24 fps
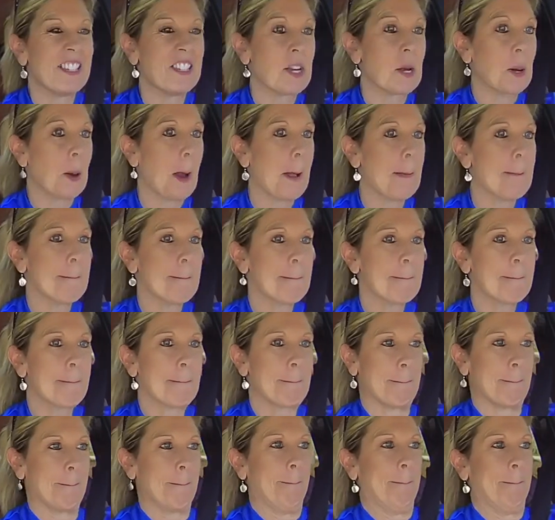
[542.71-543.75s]

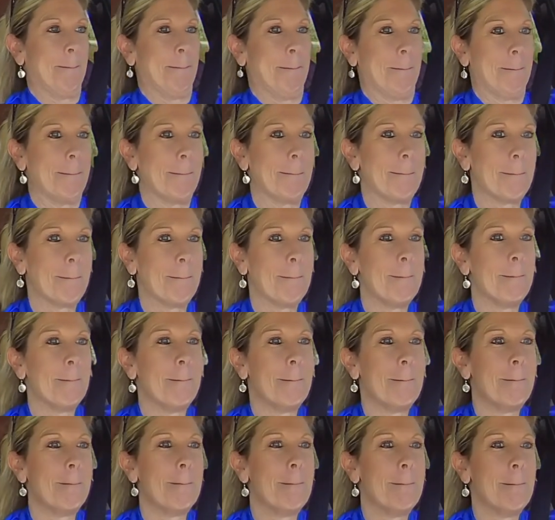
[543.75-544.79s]

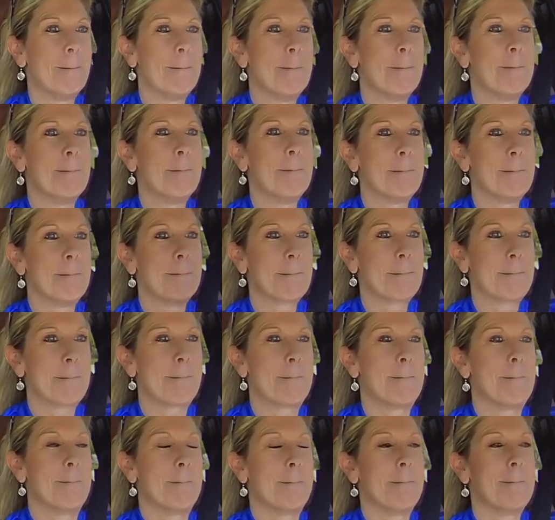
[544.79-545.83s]

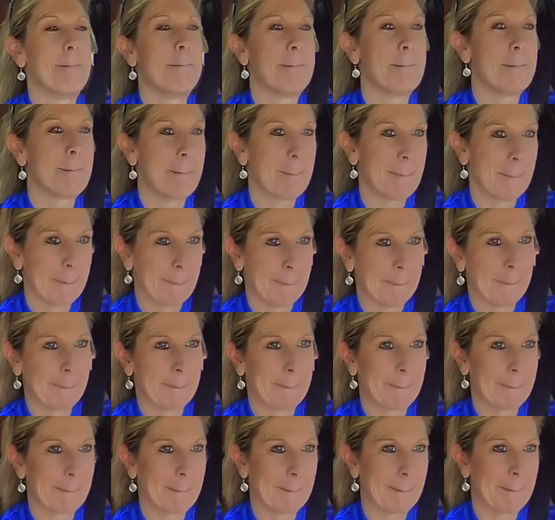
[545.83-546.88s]

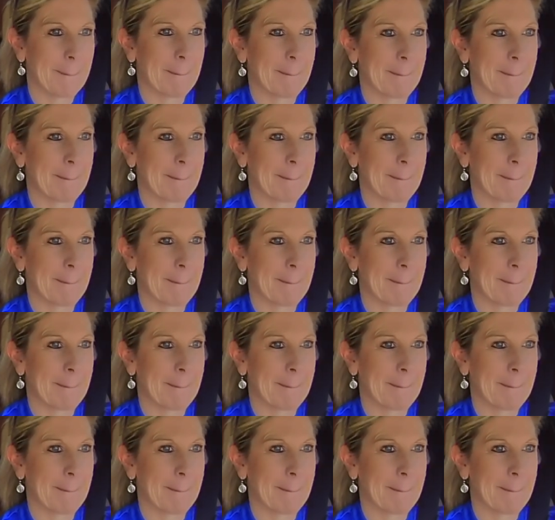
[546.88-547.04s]
This person isn't speaking.